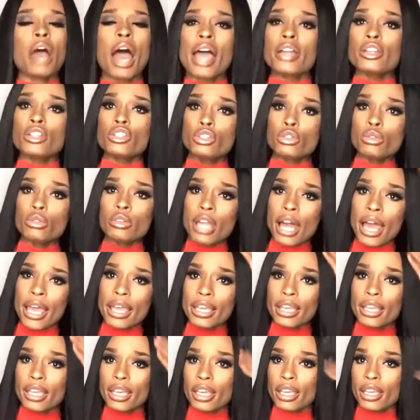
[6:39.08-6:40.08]
I do
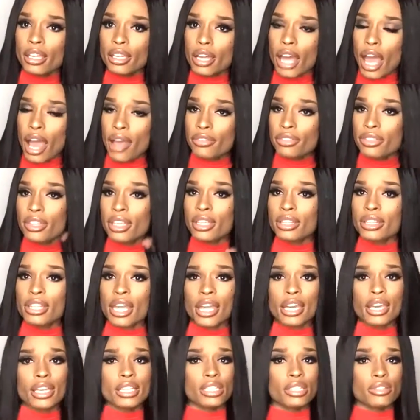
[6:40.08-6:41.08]
like it. I think
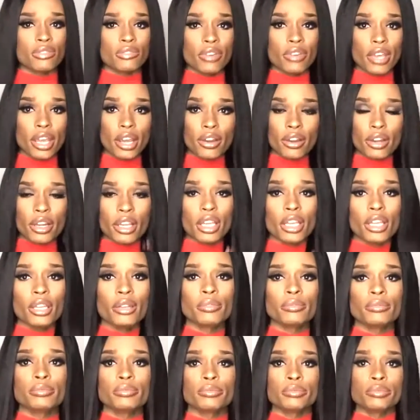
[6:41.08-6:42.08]
that it's
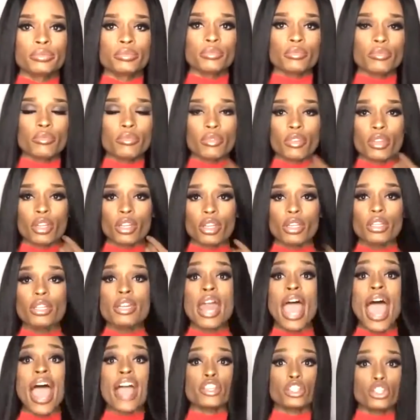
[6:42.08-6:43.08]
very
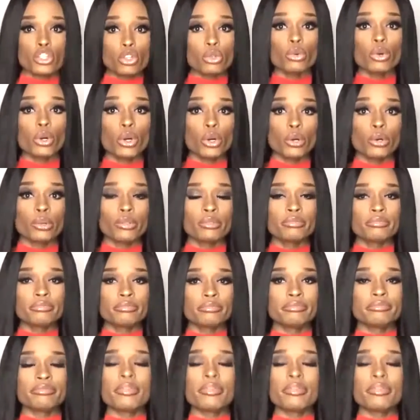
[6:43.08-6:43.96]
natural.